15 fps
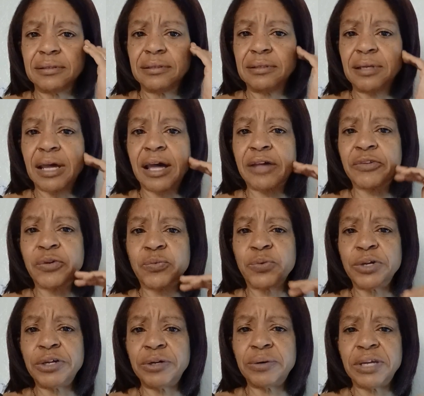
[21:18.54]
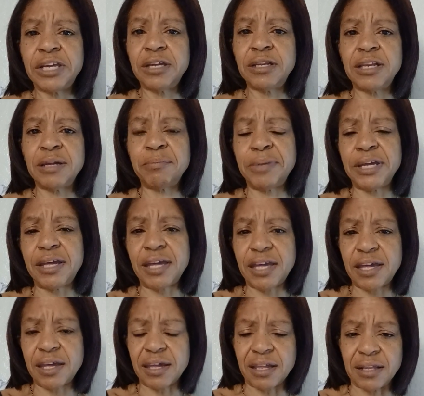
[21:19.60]
Now the real healing
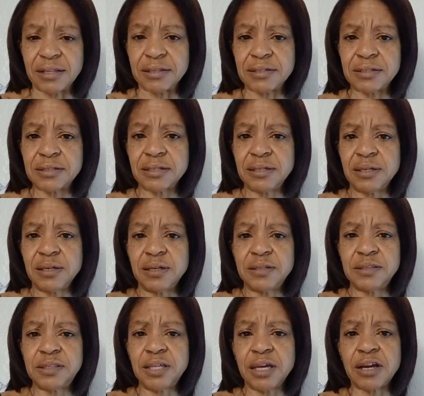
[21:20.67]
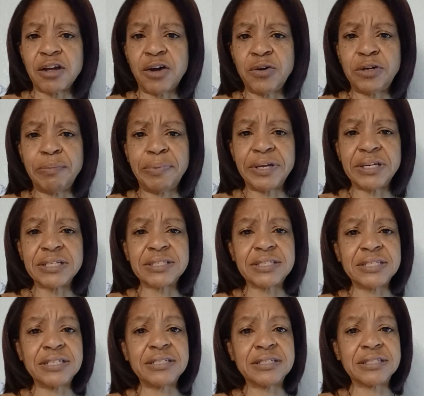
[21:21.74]
begins. The
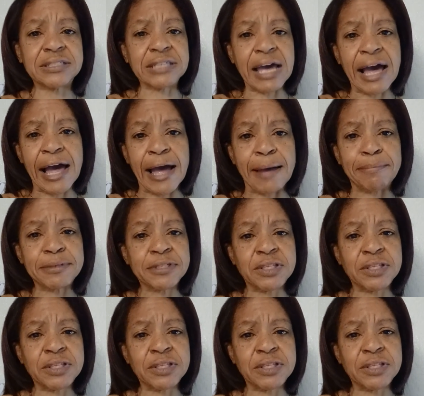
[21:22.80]
codependency stops.